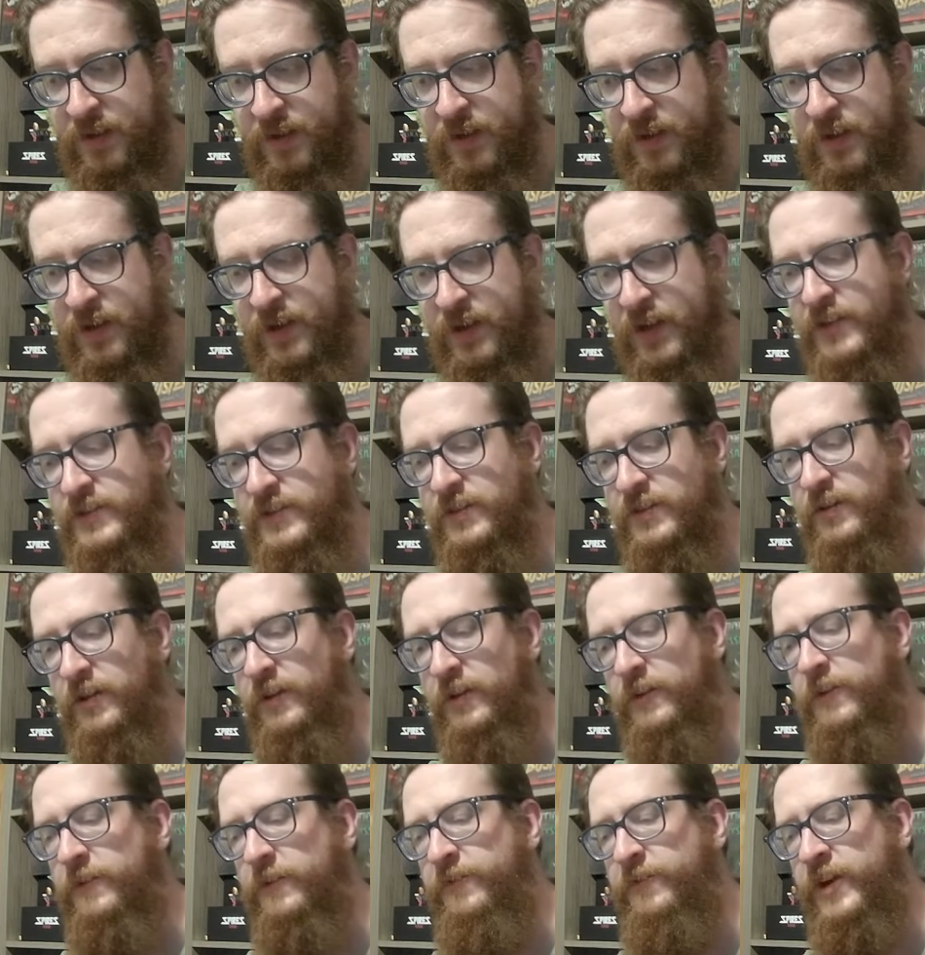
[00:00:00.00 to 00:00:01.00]
Has a
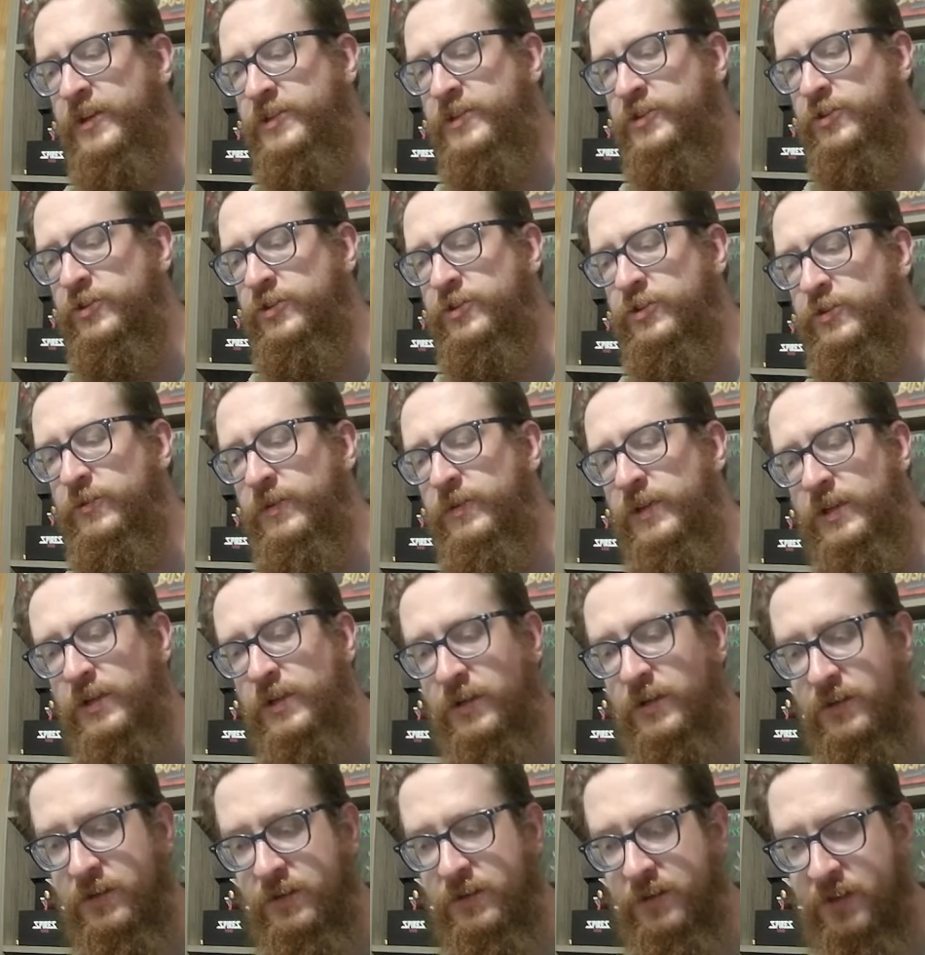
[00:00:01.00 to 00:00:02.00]
little adventure to it.
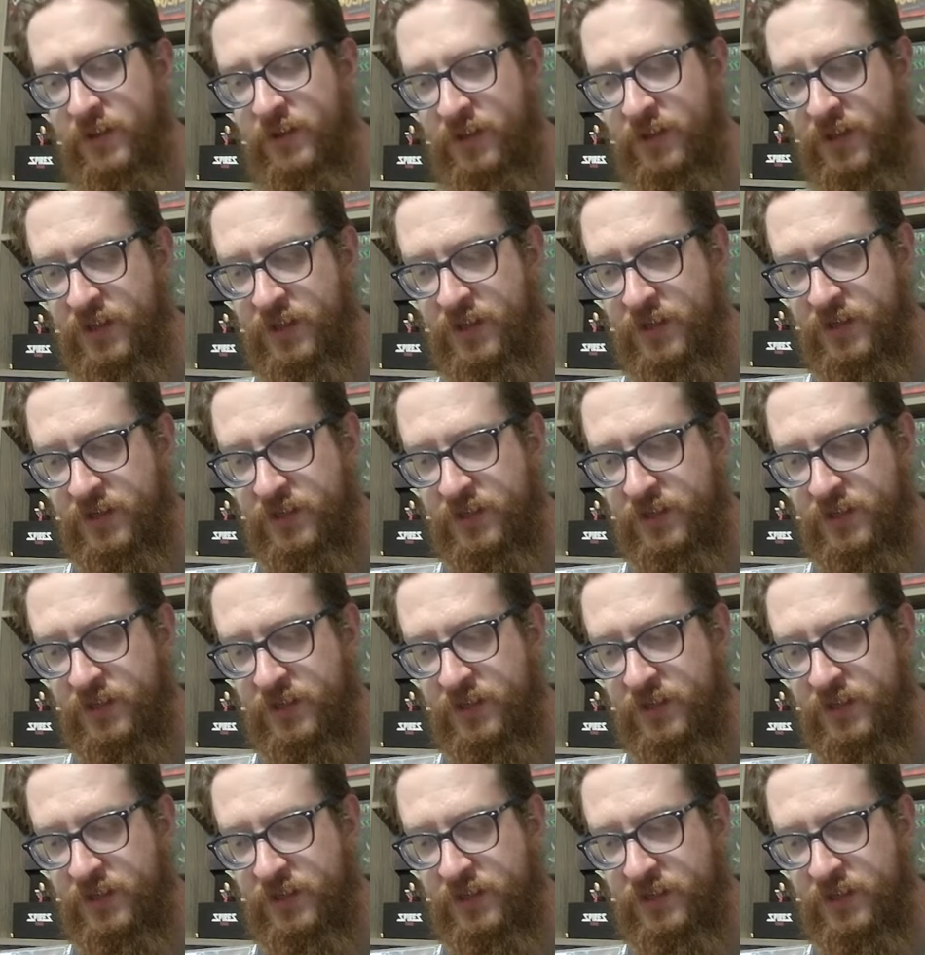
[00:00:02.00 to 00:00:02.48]
I think it